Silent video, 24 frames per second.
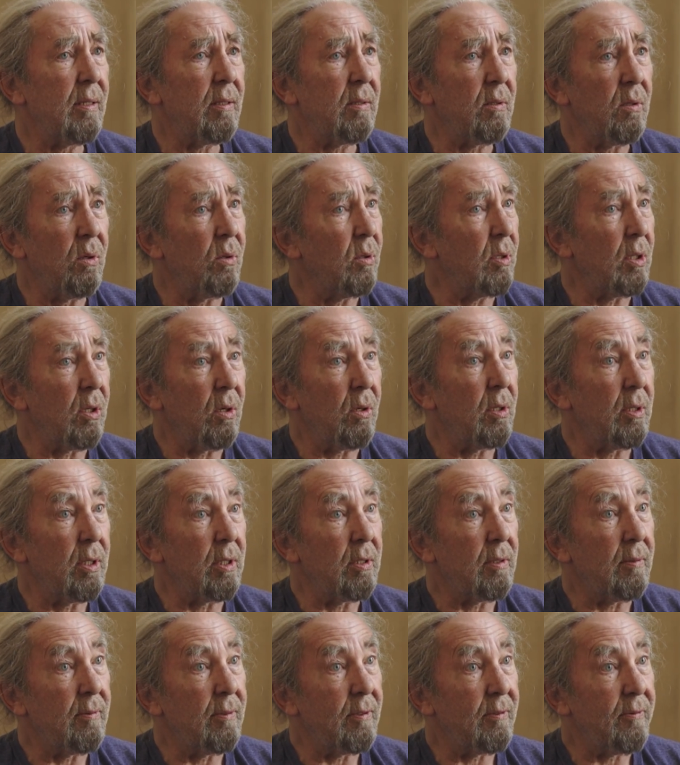going
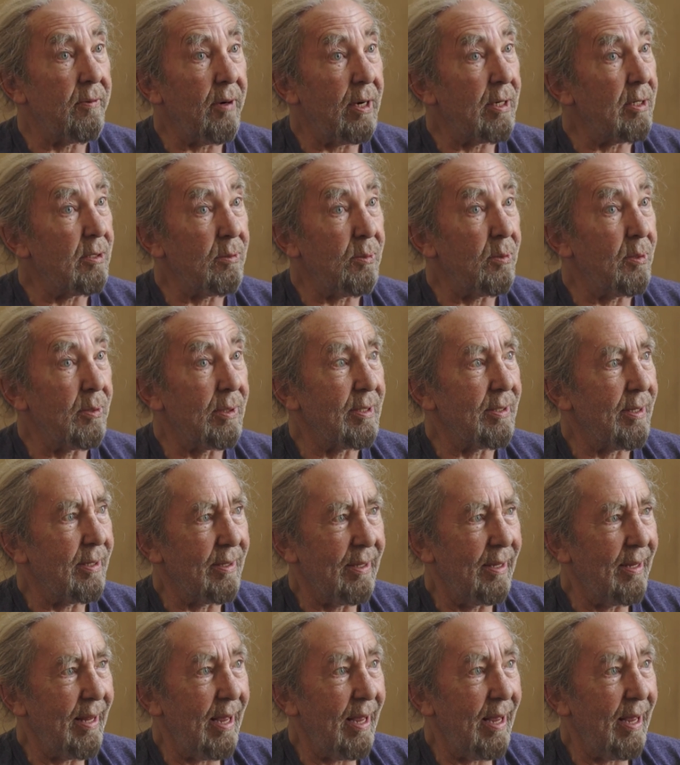on as far as we were concerned.